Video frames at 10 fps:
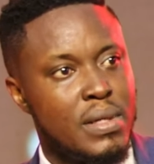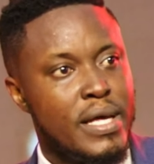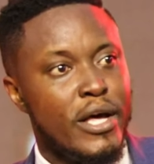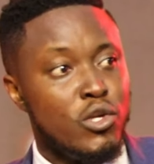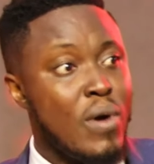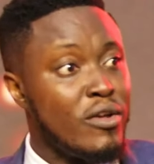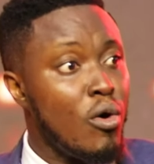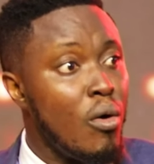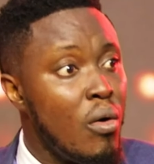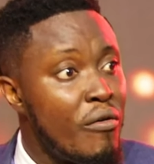You and
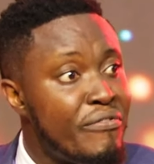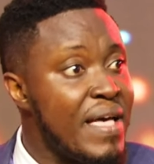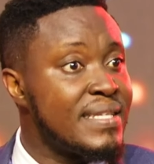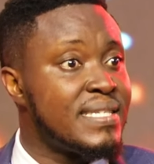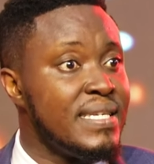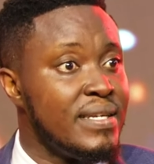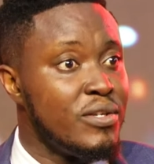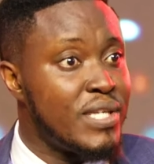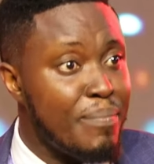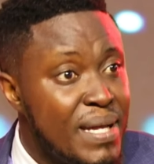your fiancé, you
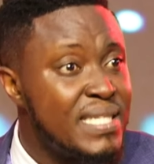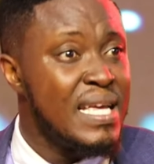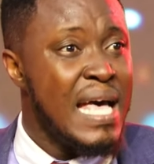say, please,